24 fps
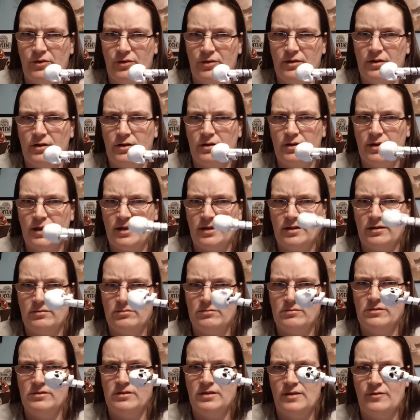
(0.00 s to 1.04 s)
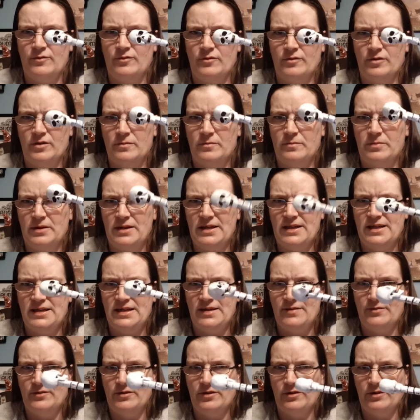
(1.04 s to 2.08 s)
that are like different, completely
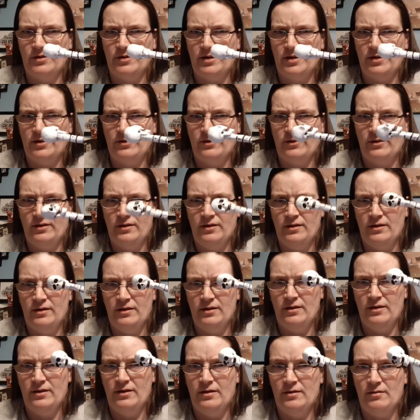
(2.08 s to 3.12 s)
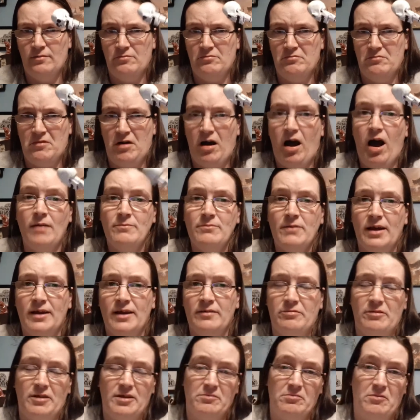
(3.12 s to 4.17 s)
different designs? I'm kind
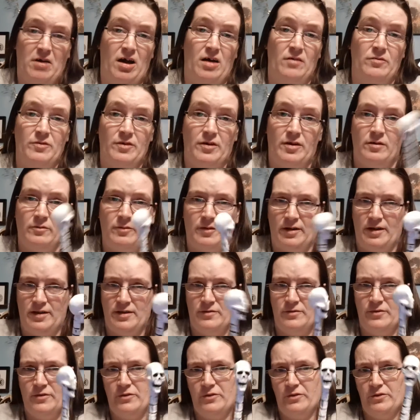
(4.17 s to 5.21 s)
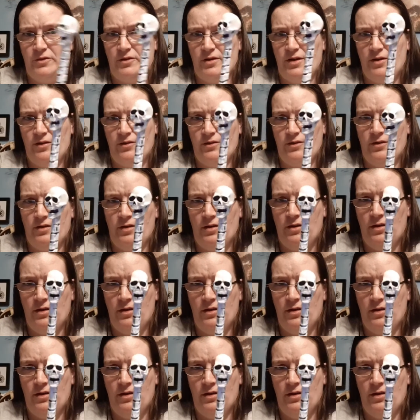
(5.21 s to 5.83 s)
of like half and half. I like the original designs.